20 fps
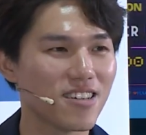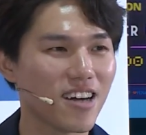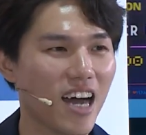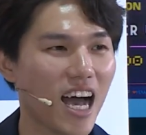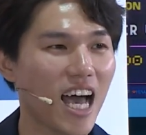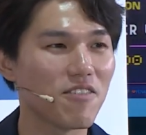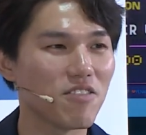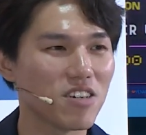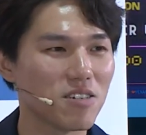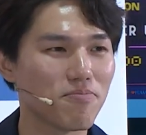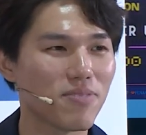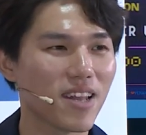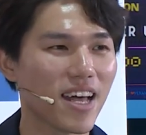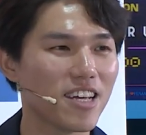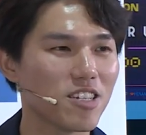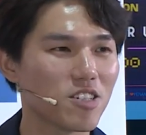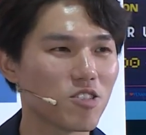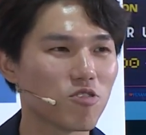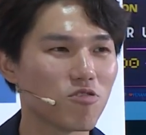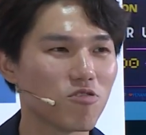I've
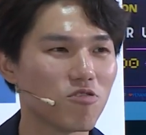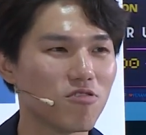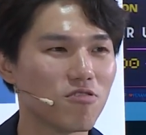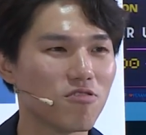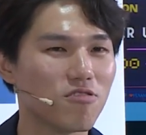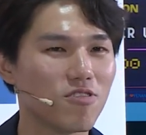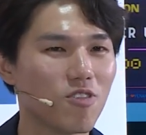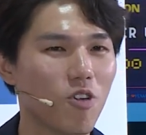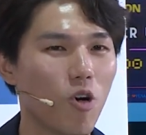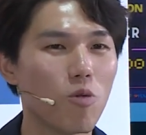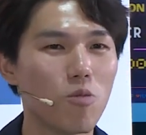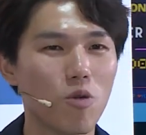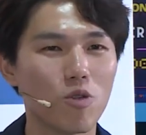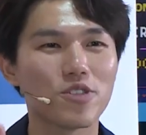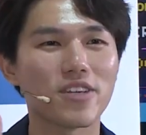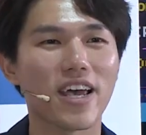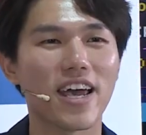applied to almost